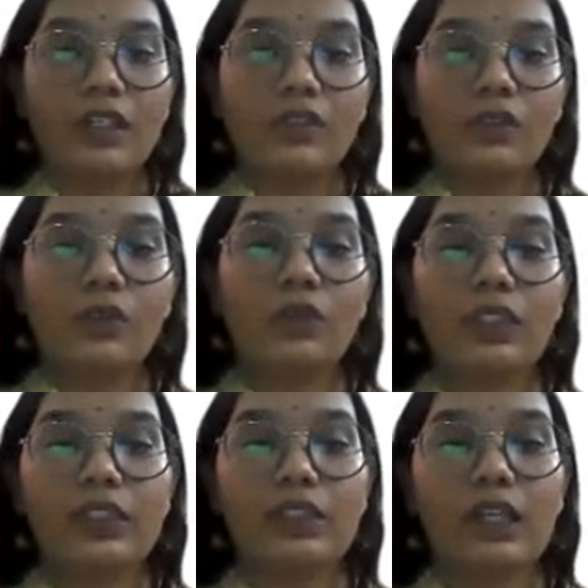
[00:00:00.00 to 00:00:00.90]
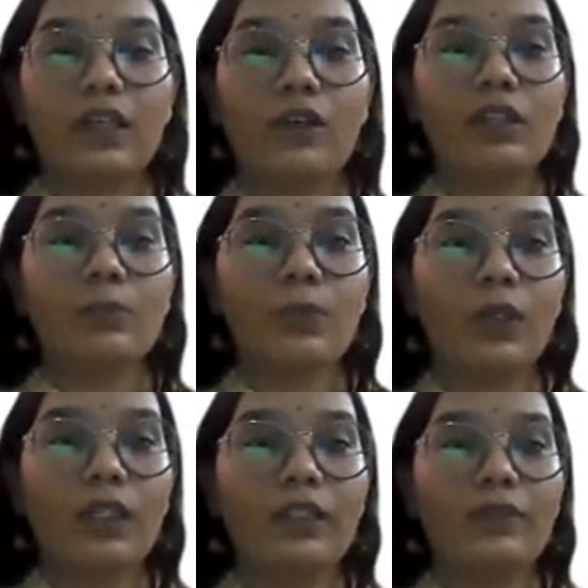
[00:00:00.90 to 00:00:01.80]
So these are all
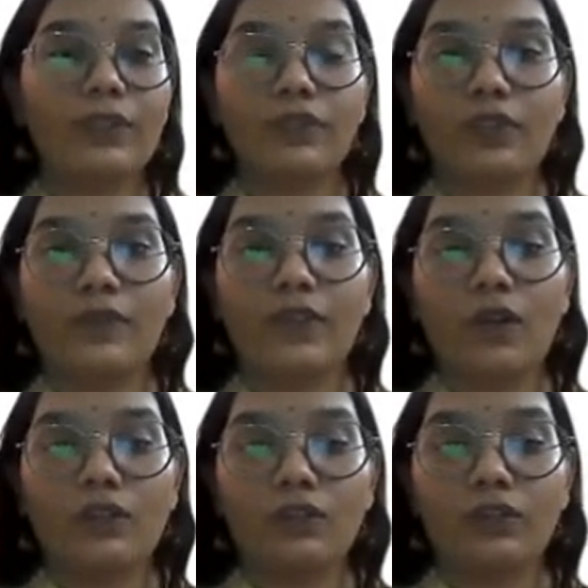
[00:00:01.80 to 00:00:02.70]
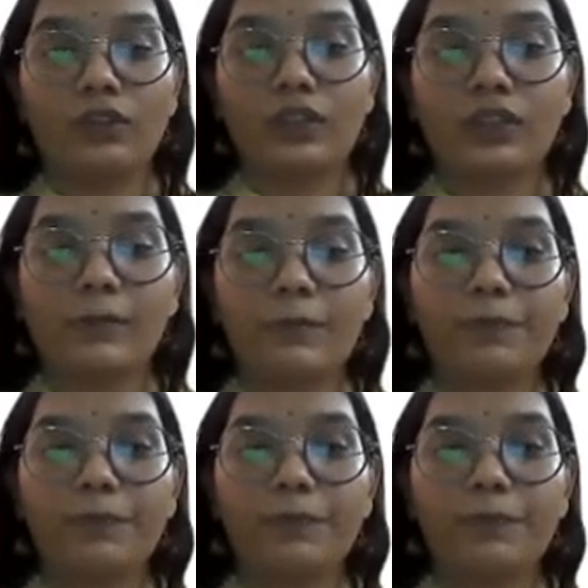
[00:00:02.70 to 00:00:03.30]
important features of the constitutionalism.